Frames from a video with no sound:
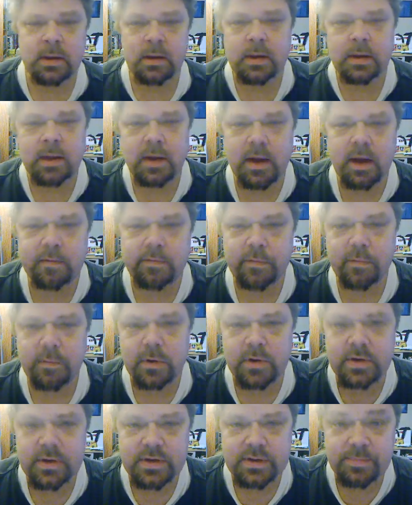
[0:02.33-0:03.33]
Hi
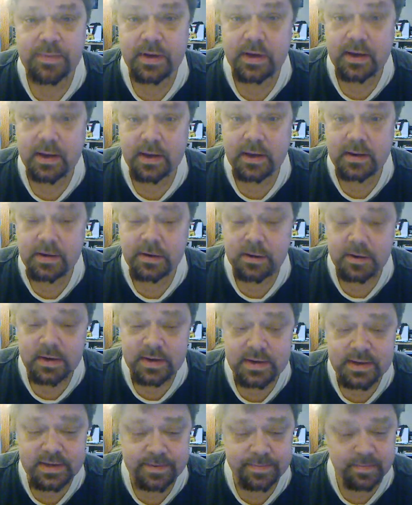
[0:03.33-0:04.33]
everyone, it's me again,
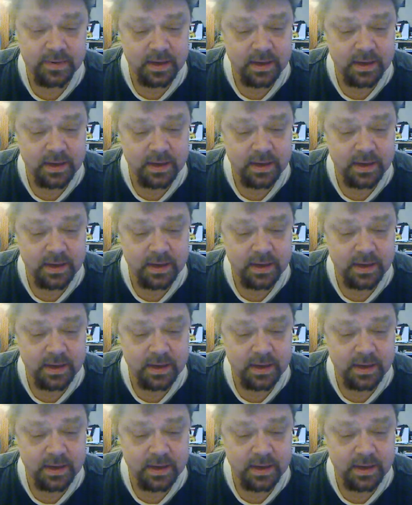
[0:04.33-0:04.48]
Curtis.